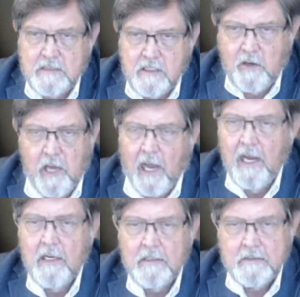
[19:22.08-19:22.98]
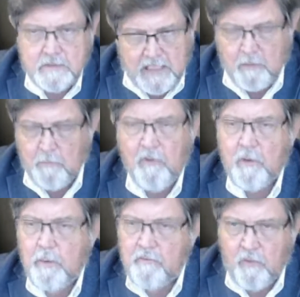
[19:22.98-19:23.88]
okay, that must
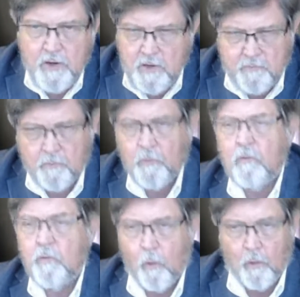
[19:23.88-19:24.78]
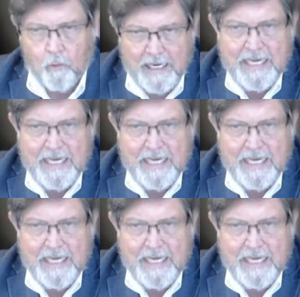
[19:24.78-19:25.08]
have been very difficult for you.